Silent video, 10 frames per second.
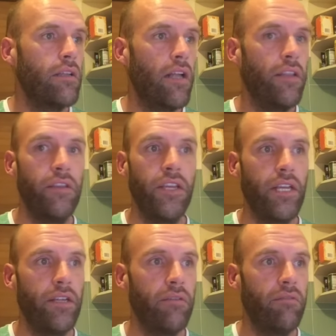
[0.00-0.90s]
and you
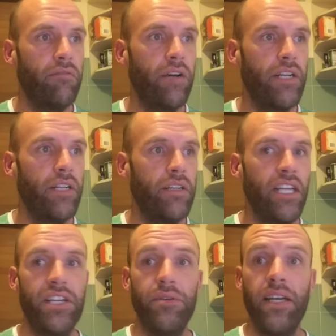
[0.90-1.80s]
can fund it
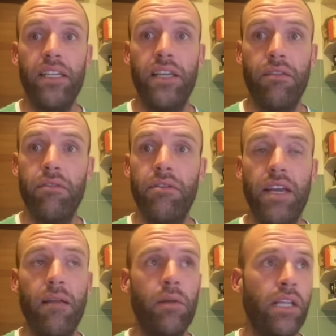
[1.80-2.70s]
indirectly through
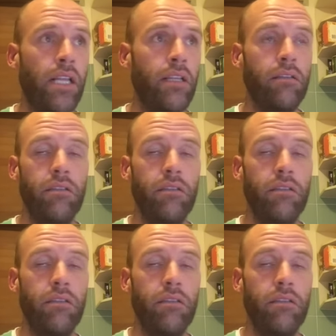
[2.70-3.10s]
them, and then